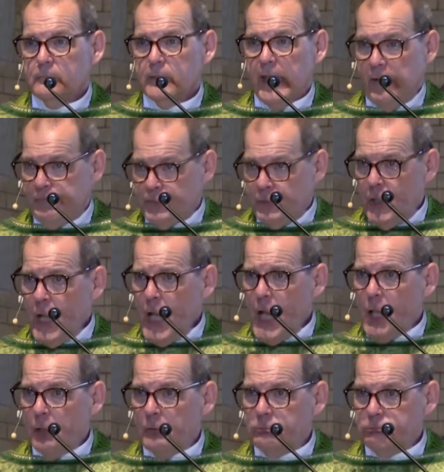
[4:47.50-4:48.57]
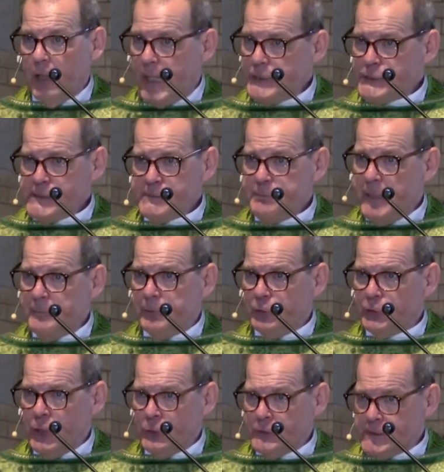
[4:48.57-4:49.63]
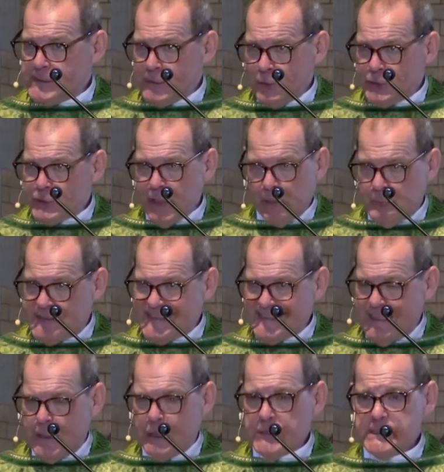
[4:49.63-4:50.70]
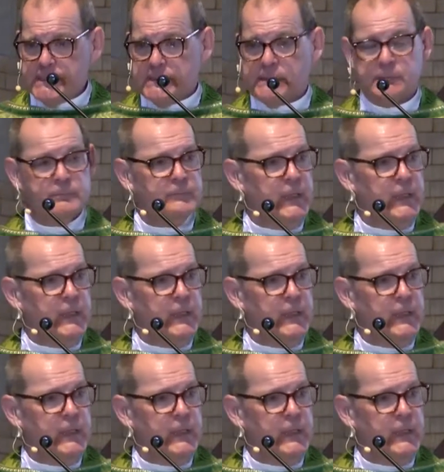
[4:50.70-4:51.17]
After all, righteous people don't associate with sinners.